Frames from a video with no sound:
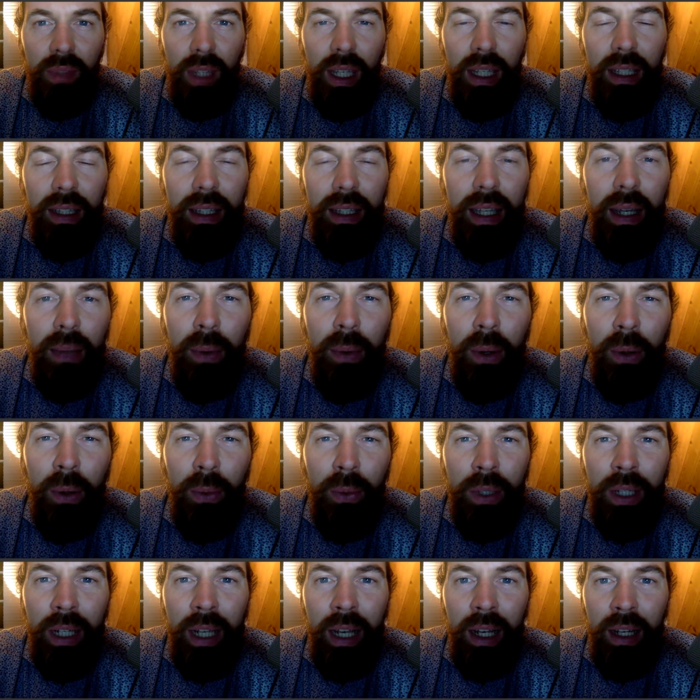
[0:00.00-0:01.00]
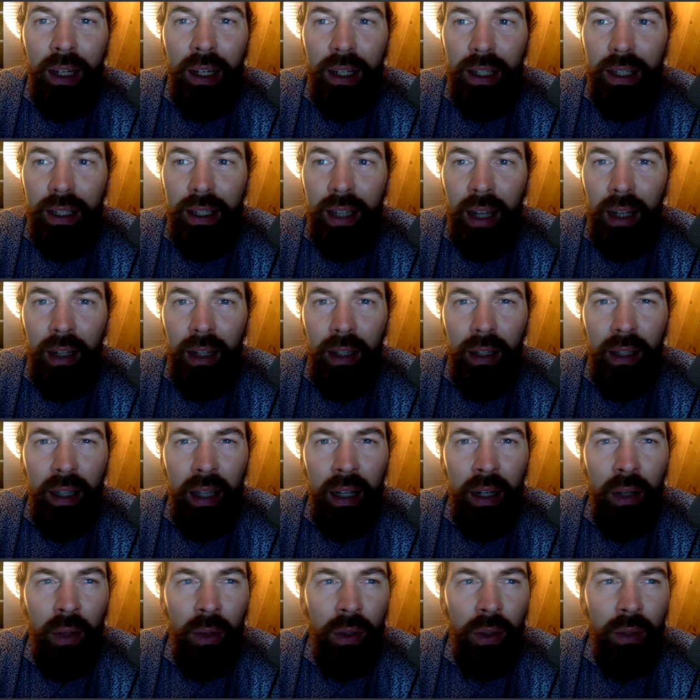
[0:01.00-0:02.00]
they won't really understand.
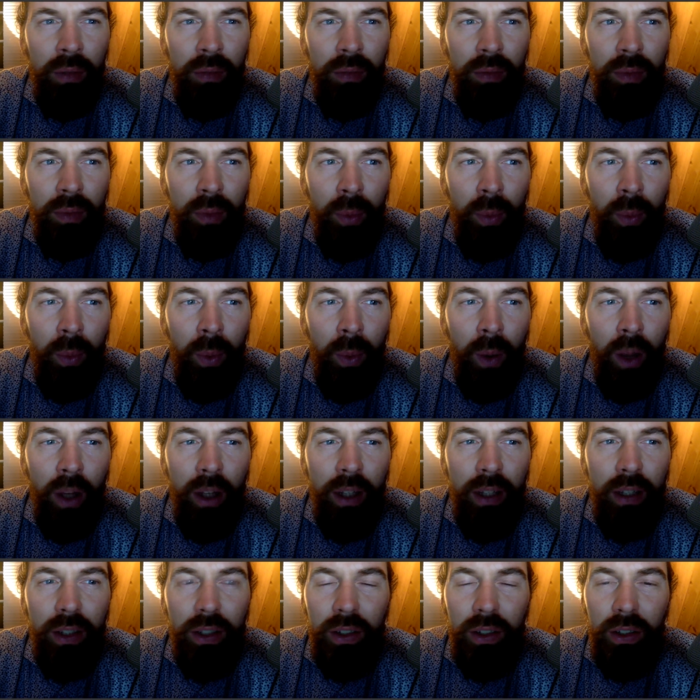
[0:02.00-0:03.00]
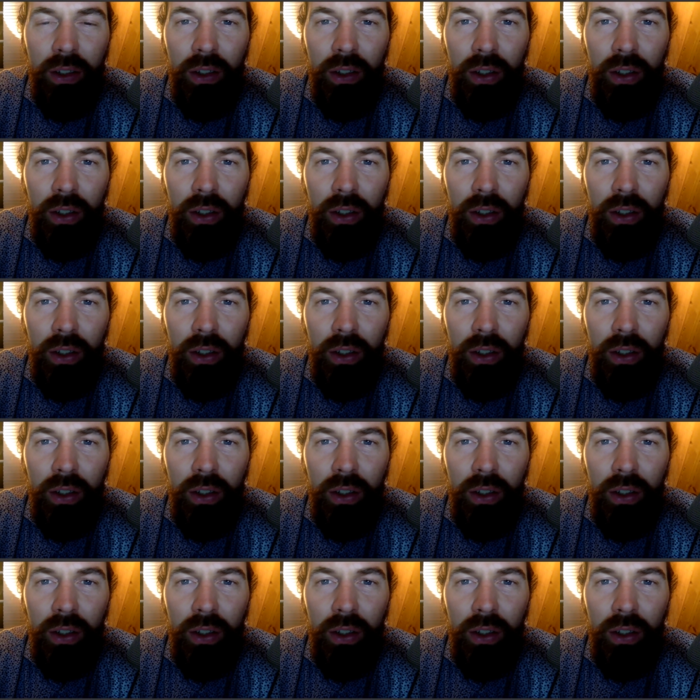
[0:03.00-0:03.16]
They don't want